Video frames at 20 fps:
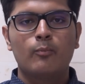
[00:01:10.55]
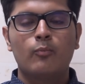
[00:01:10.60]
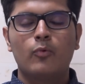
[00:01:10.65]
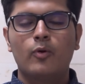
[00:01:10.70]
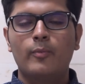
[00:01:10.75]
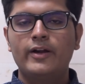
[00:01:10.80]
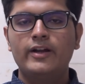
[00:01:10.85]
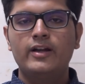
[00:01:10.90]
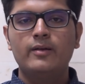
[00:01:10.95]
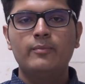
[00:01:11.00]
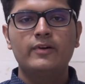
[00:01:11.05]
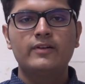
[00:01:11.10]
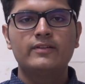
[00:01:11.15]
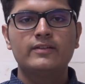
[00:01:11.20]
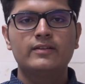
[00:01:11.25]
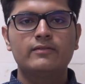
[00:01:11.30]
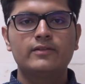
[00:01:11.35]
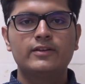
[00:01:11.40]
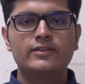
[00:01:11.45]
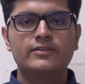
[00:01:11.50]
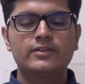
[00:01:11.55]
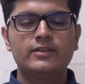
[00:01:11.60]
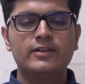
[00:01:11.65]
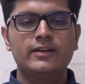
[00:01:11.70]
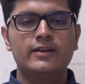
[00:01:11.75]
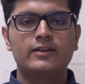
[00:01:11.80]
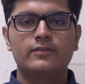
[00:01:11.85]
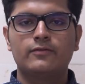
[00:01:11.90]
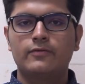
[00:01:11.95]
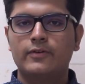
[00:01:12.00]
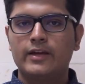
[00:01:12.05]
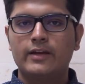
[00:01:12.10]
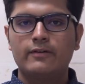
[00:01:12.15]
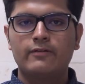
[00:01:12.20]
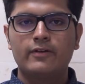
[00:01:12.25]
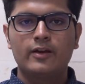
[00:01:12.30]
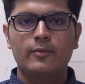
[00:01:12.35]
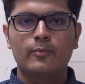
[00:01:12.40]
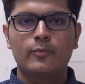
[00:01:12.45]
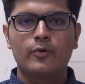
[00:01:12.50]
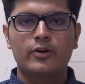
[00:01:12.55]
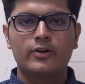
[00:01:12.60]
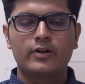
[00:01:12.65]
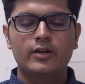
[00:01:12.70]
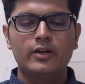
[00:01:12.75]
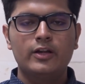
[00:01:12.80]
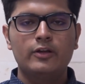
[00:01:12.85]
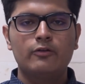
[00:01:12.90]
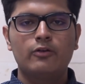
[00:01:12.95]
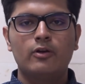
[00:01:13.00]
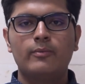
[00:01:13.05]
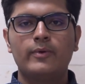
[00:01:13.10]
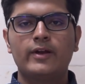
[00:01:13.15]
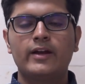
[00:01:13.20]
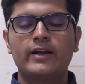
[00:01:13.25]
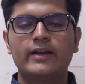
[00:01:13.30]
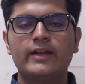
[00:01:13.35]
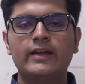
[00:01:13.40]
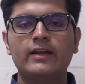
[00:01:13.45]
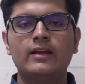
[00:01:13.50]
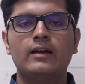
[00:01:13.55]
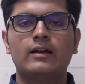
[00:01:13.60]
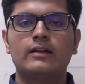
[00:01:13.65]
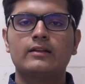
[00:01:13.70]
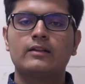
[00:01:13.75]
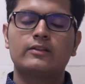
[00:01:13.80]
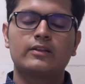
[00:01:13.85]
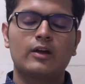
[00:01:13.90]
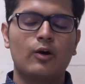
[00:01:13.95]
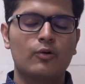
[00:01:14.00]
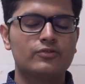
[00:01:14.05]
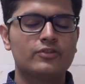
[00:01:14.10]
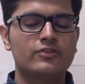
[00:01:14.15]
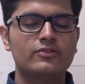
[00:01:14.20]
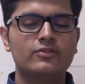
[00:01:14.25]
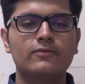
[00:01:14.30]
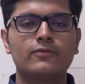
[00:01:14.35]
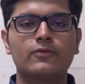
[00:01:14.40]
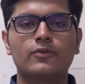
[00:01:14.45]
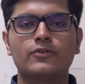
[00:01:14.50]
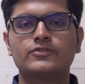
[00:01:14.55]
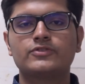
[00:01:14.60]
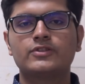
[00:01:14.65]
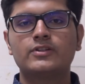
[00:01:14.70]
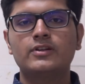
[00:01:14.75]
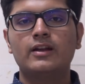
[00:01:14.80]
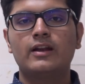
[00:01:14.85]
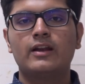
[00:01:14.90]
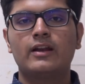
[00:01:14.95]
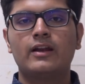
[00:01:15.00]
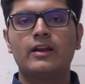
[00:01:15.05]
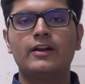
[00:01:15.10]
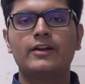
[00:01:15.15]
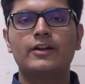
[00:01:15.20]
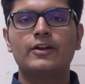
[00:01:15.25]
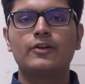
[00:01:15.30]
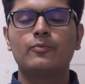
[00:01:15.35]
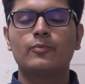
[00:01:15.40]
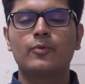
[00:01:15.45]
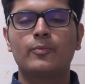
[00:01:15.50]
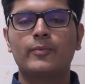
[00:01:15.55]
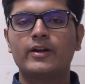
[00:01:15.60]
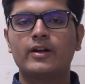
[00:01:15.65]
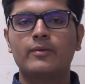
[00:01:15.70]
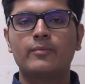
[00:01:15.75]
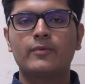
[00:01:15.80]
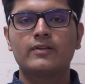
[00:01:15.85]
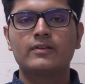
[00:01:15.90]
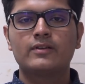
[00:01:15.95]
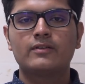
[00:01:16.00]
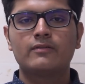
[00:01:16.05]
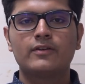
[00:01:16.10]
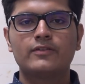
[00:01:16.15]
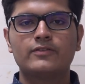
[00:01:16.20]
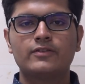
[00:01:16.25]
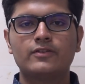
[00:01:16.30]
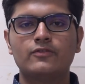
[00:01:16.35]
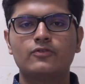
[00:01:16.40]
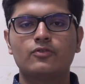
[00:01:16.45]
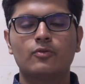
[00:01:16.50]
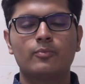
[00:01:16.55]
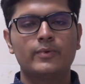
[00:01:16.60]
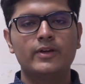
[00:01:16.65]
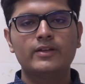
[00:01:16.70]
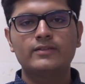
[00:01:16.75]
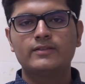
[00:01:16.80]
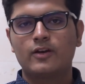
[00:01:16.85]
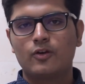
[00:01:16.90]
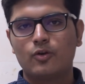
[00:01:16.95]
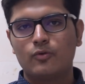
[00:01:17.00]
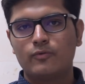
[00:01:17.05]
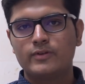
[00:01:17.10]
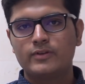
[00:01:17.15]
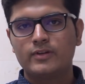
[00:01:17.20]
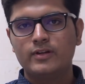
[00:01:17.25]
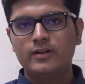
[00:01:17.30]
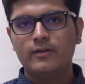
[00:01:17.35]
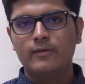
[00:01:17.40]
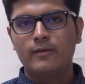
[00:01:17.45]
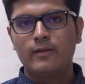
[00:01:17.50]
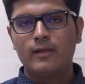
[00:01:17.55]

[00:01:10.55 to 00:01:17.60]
Momentum conservation is very, very important. You will be getting thousands of questions related to momentum conservation, so be thorough with it.